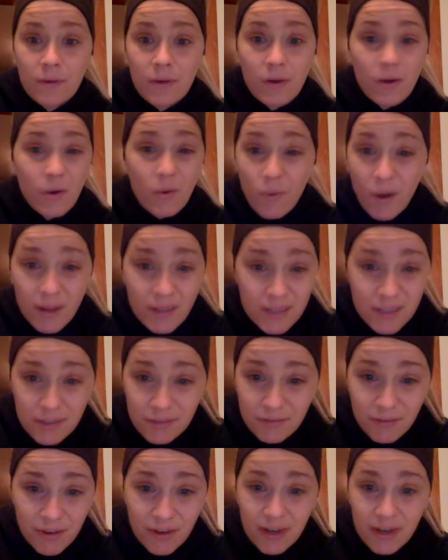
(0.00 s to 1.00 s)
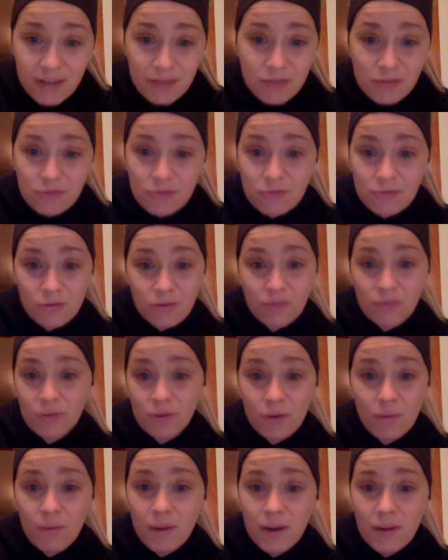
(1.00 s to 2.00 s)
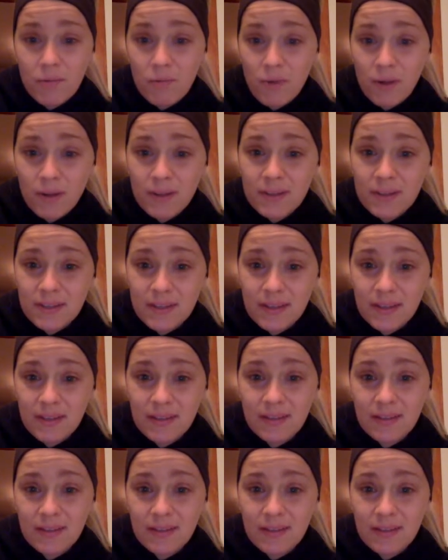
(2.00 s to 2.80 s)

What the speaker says: Who wants the financial struggle? Nobody wants it.